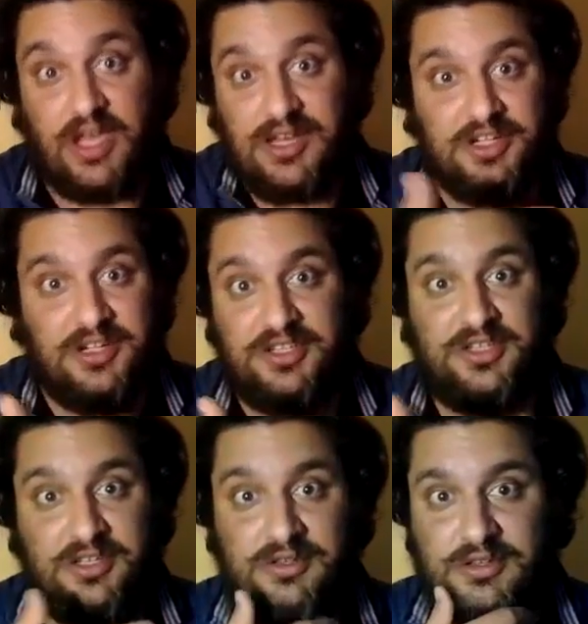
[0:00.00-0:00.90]

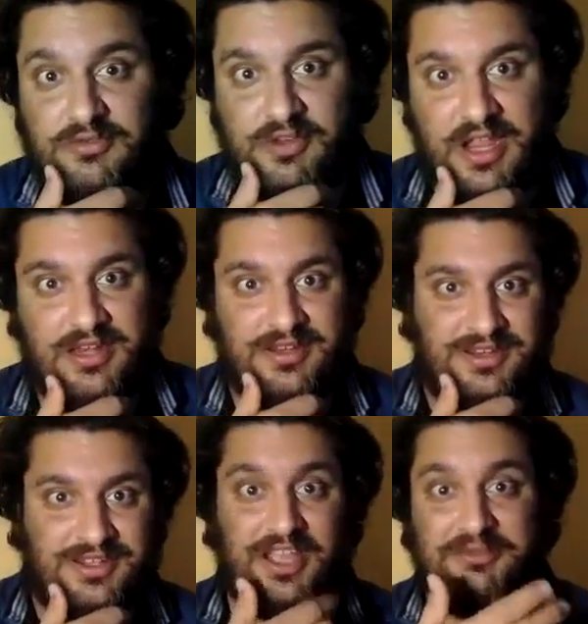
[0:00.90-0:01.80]
Hunter's, right?
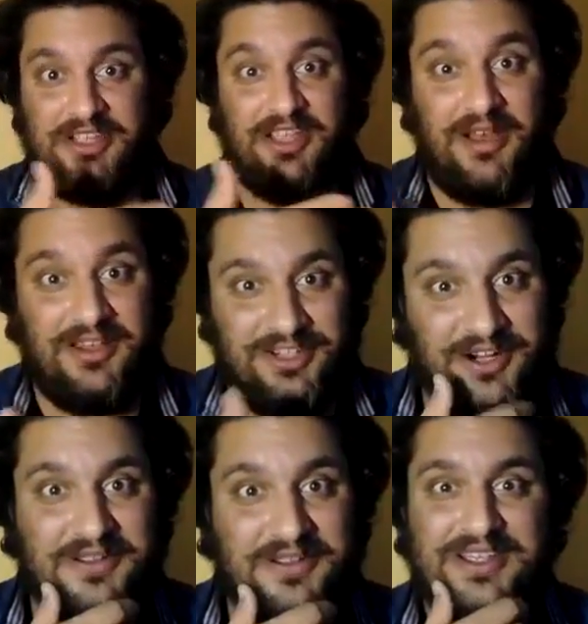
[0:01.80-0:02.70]
Tecumseh come
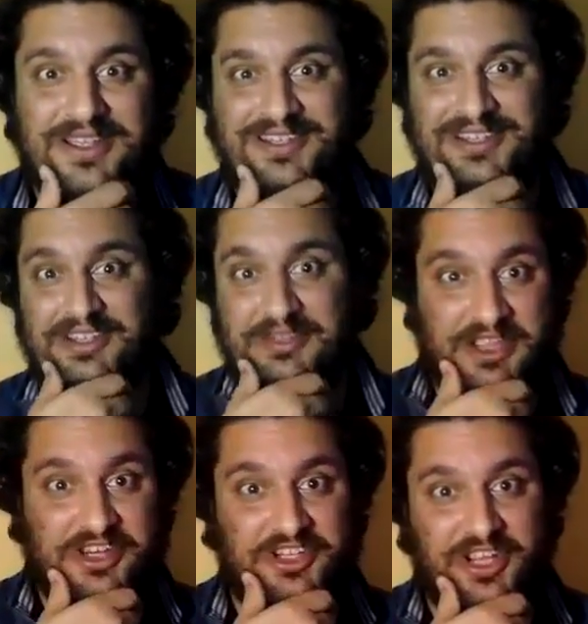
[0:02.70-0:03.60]
Hunter
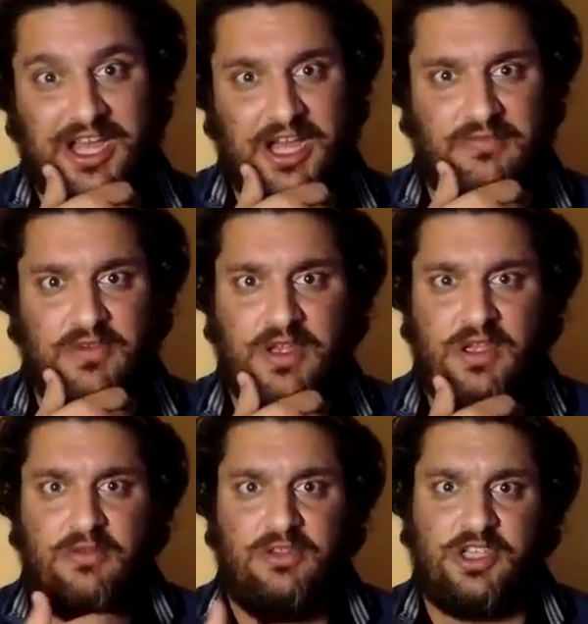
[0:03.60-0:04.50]
speech.
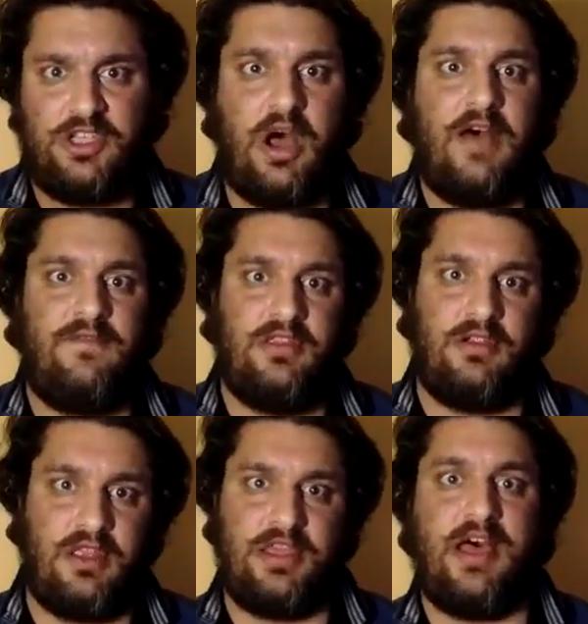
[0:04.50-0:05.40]
So often
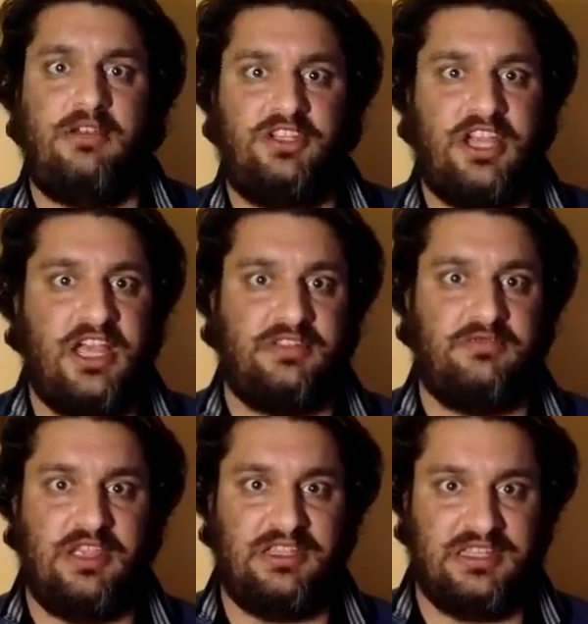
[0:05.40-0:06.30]
they're anthologized
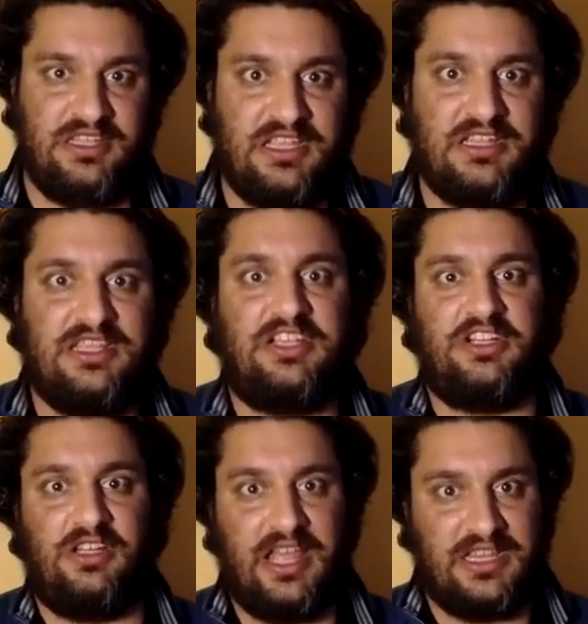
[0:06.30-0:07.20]
in ways that
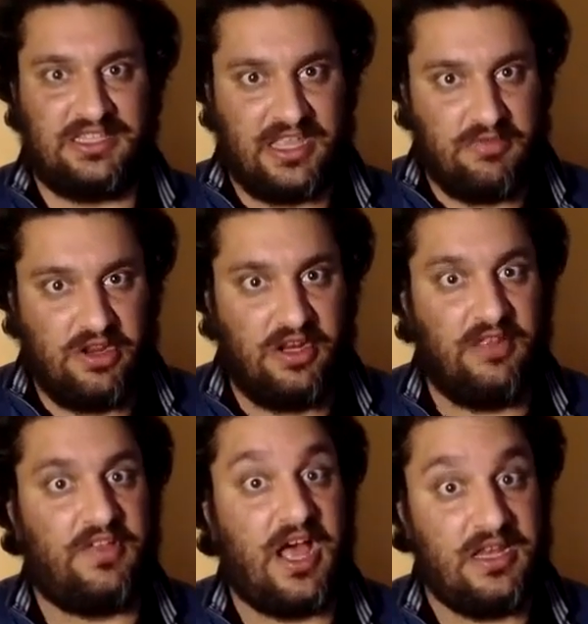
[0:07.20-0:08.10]
decontextualize that
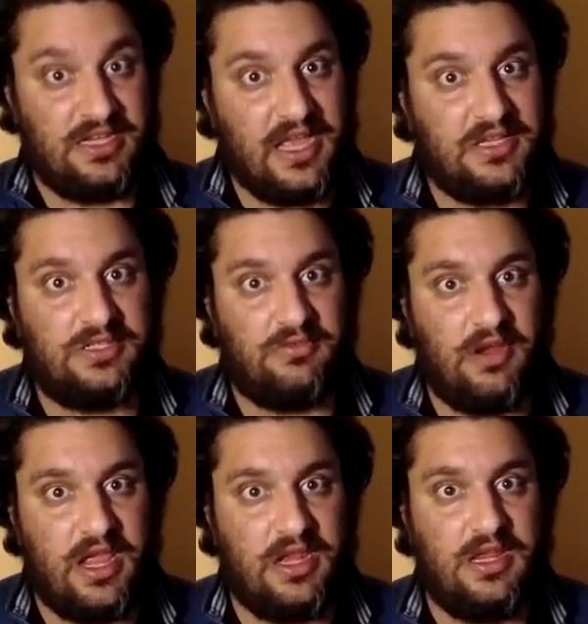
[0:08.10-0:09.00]
communicative context,
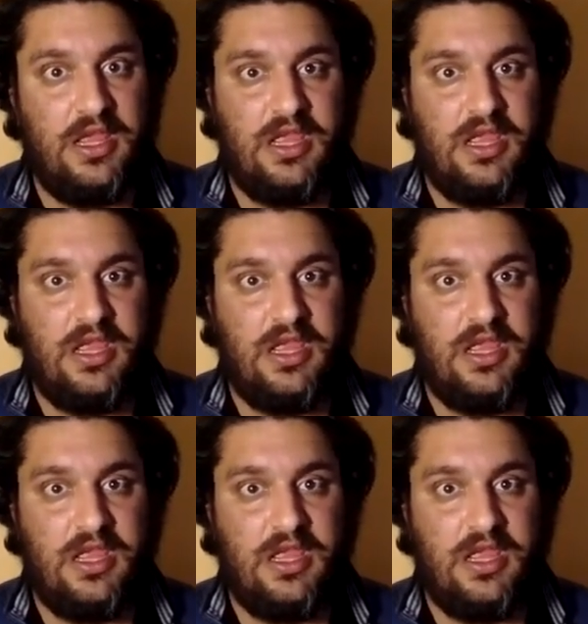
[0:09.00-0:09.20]
right?